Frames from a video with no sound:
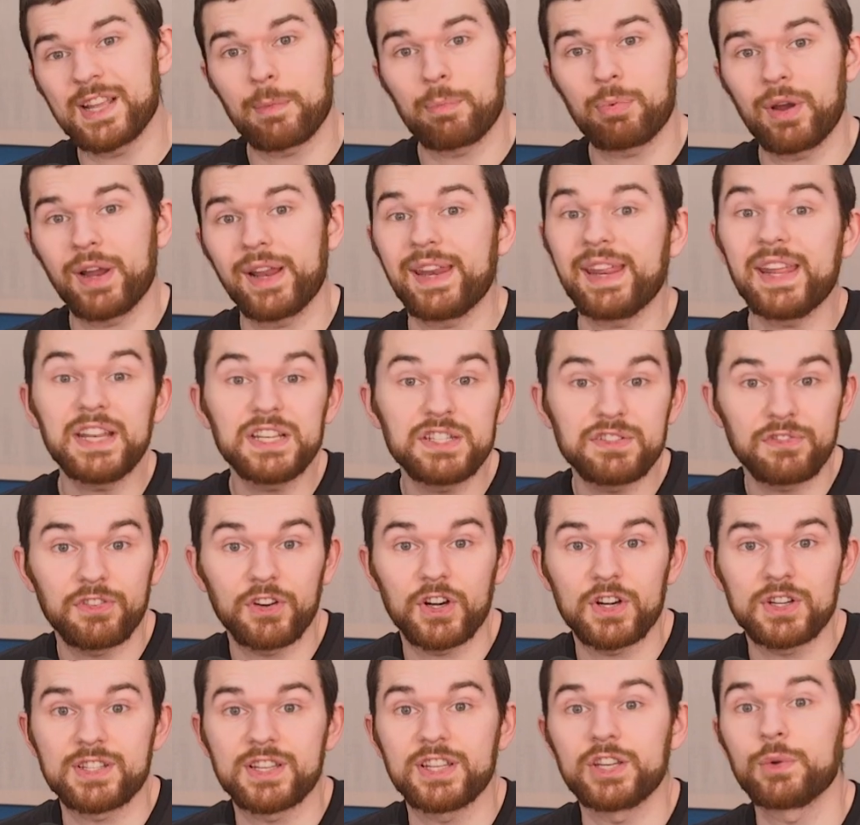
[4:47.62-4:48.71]
separate each
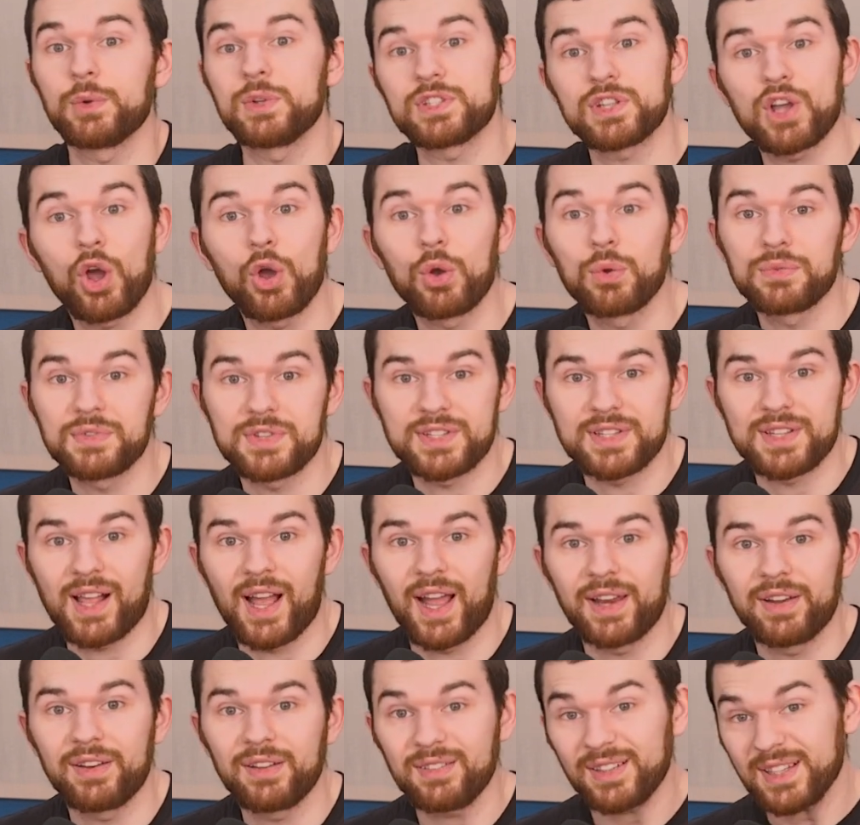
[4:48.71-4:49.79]
verse into its own
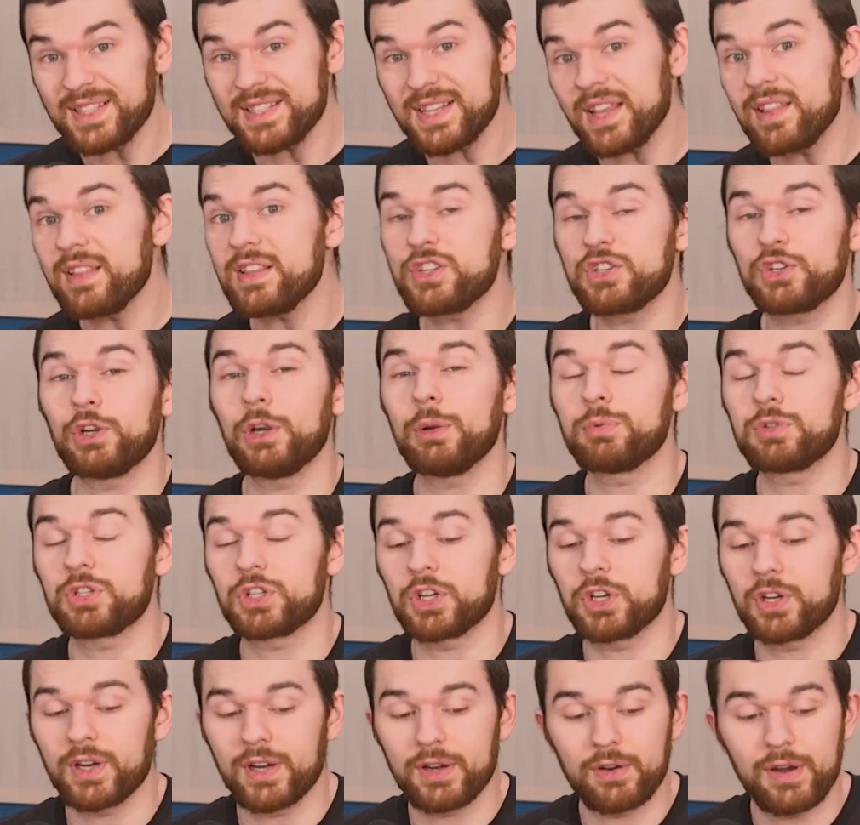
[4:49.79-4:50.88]
slide. Let's say the
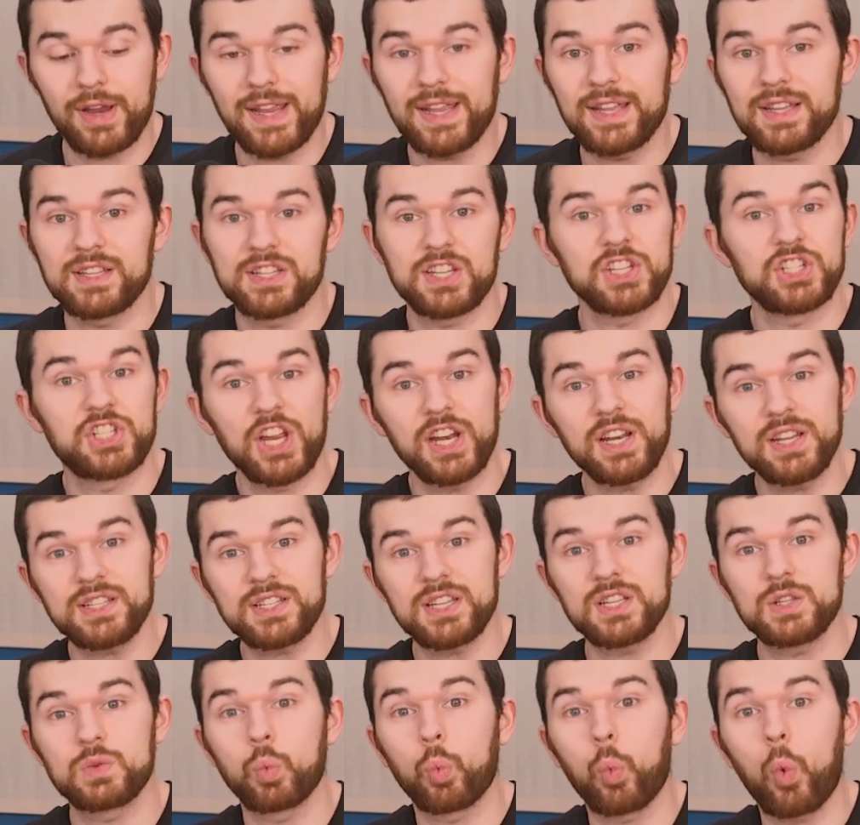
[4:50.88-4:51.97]
scripture is
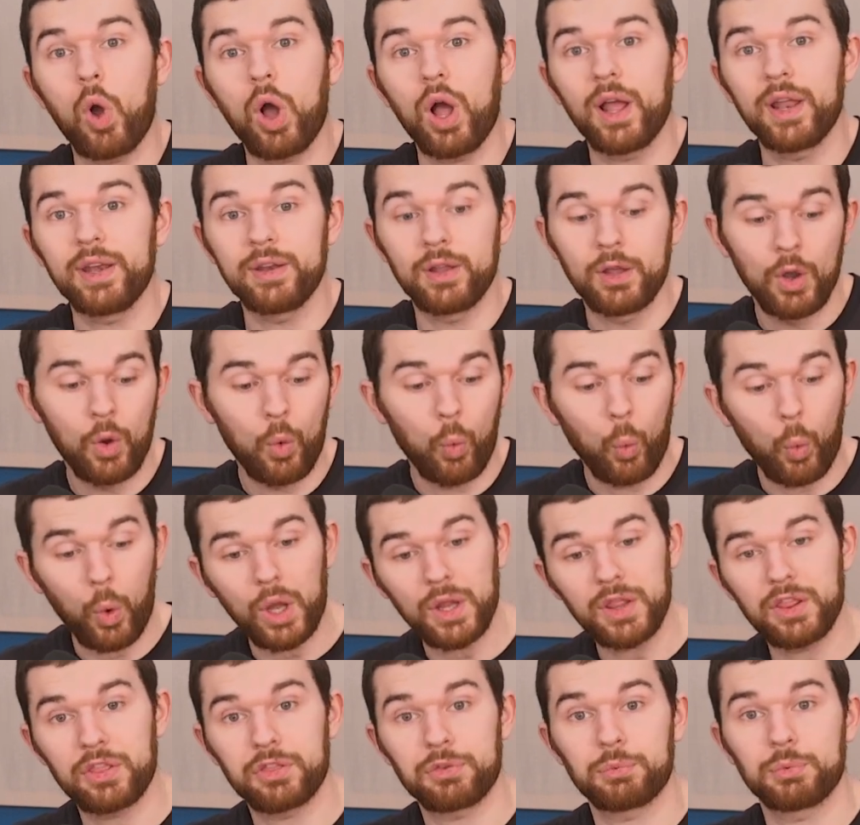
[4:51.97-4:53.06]
Genesis 1
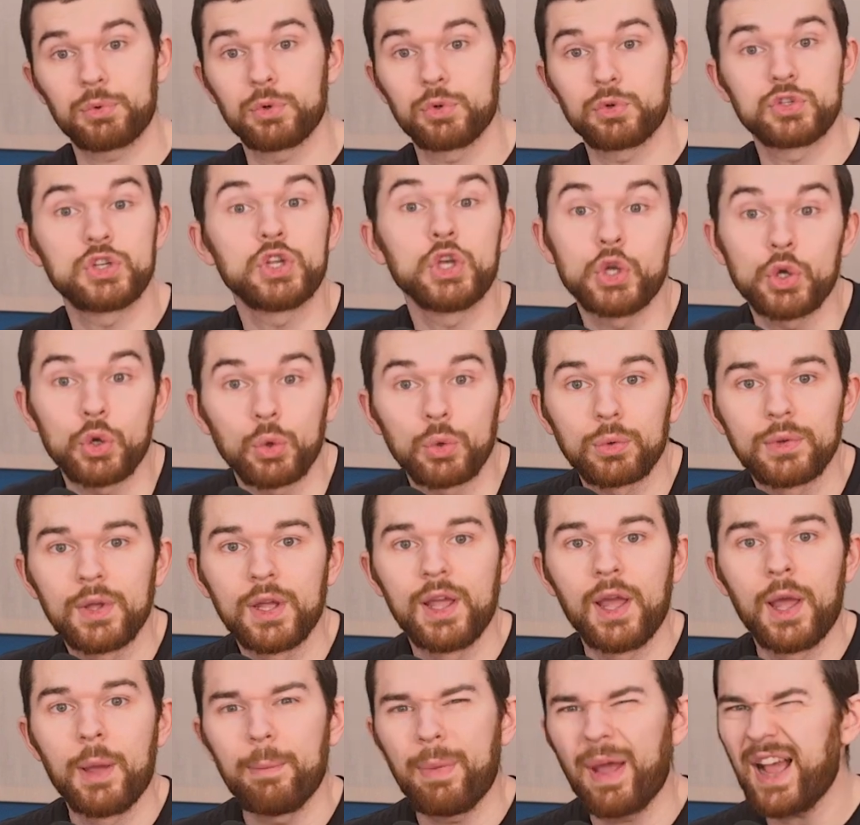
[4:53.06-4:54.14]
1 through 2.
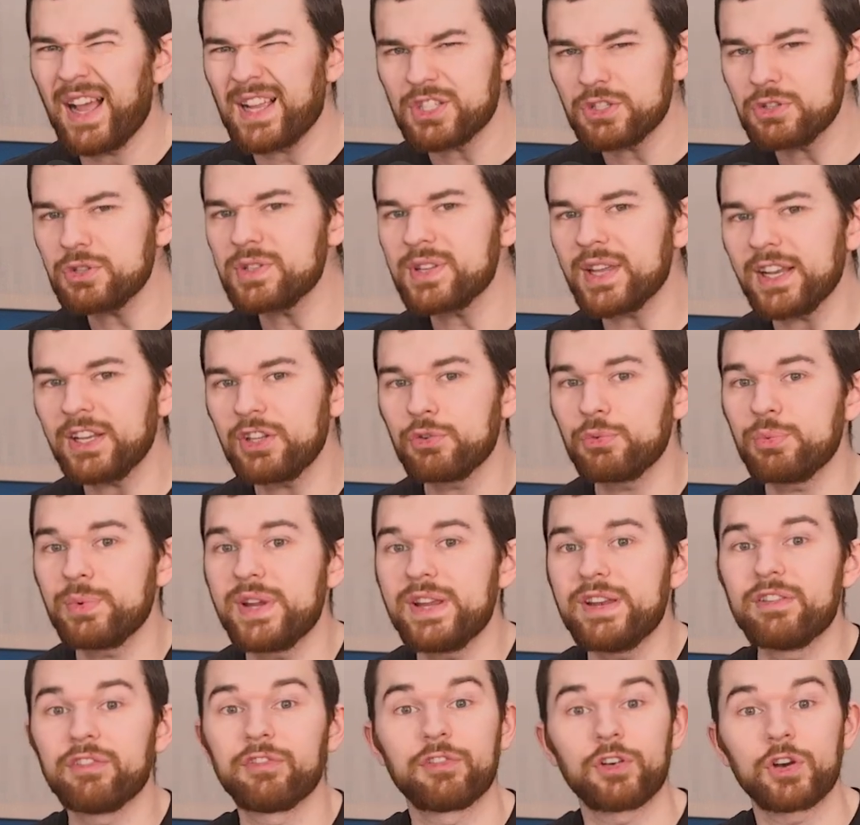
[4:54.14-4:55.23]
Pastors like to
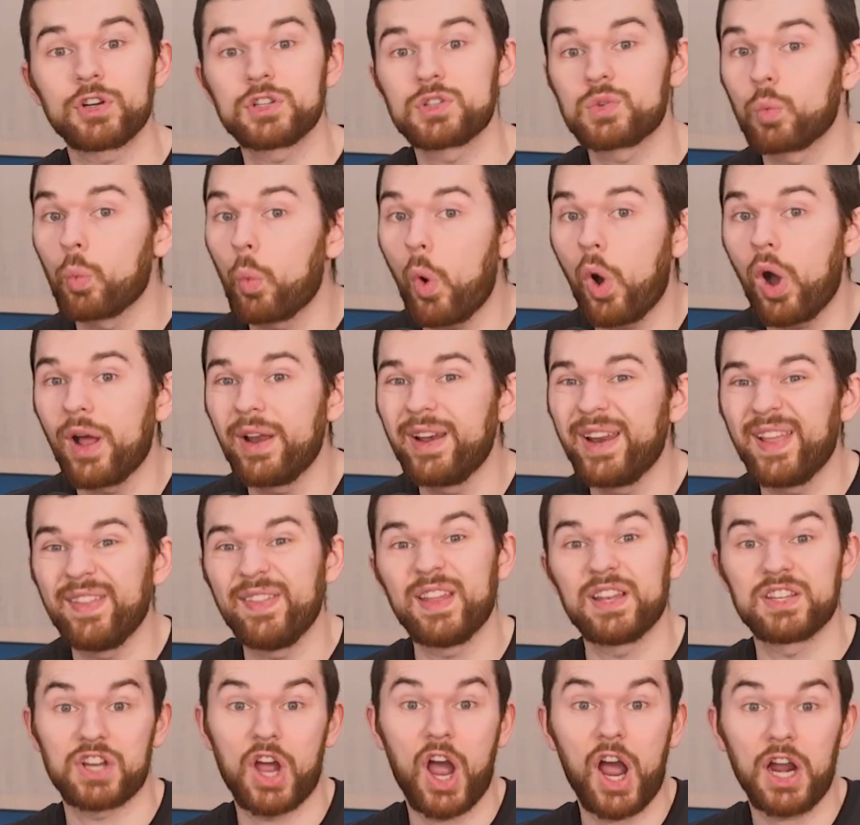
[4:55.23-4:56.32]
read verse 1 and
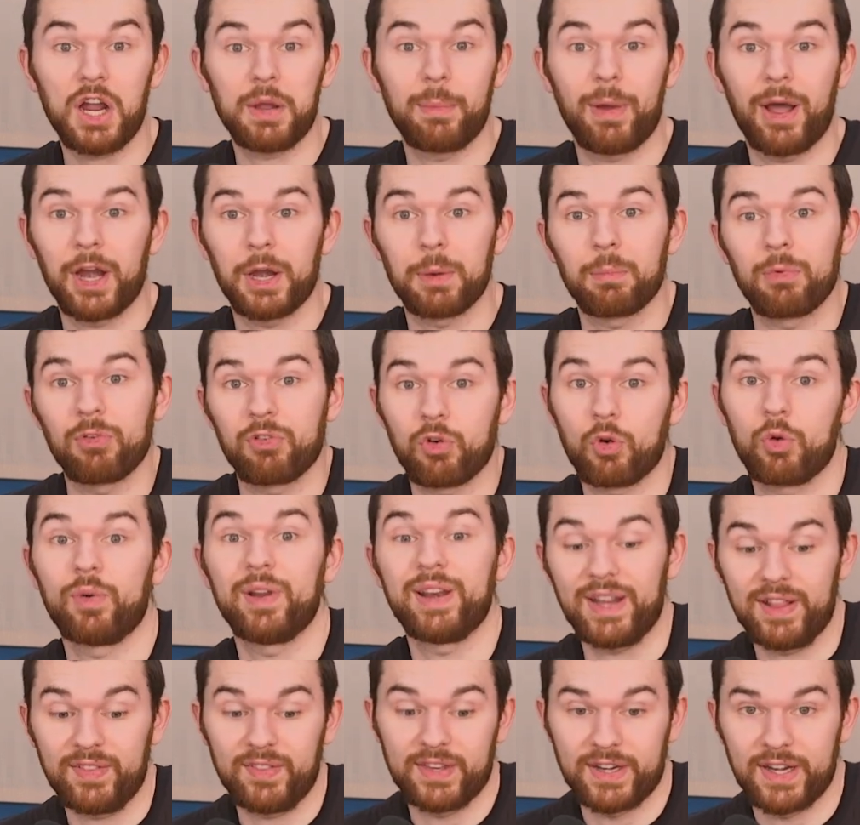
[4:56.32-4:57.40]
then talk about it before
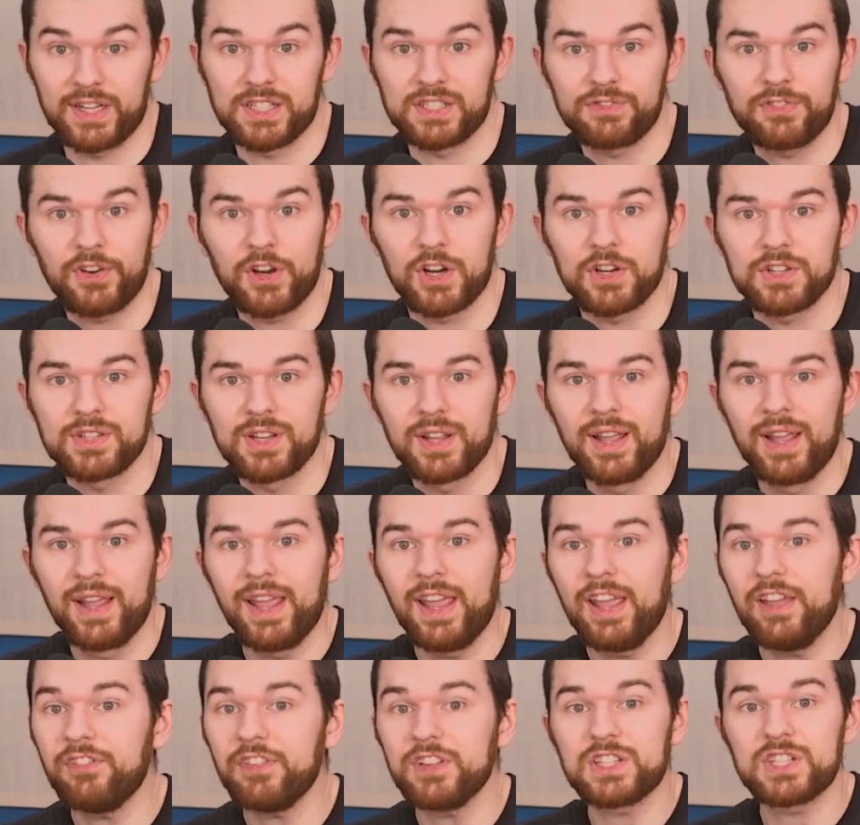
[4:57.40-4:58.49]
reading the next verse.
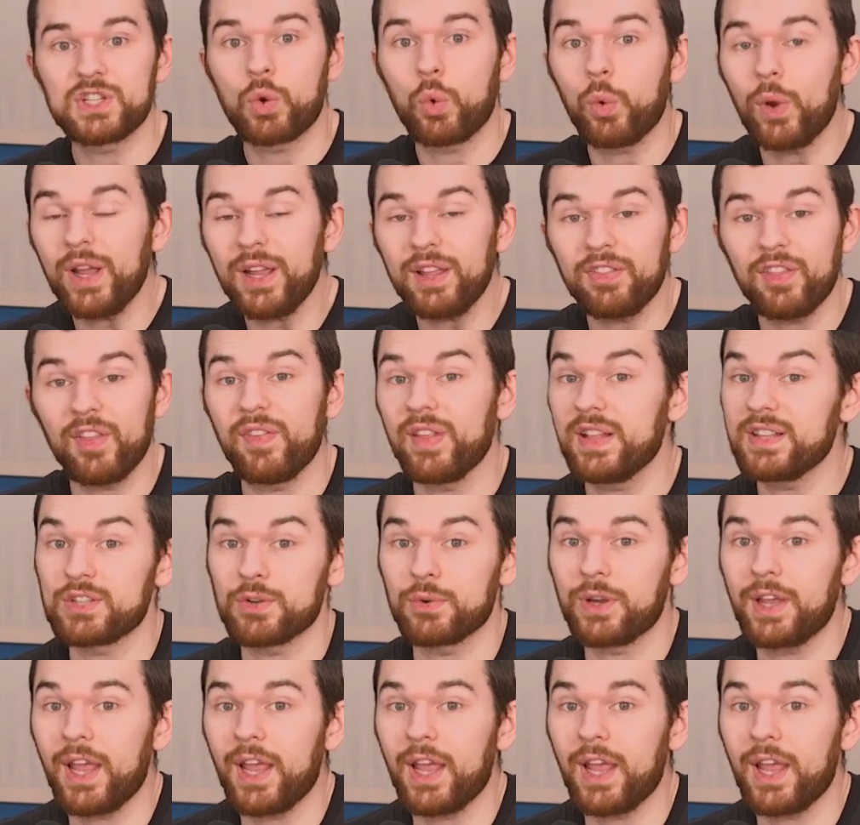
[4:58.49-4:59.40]
If it's quick, then that's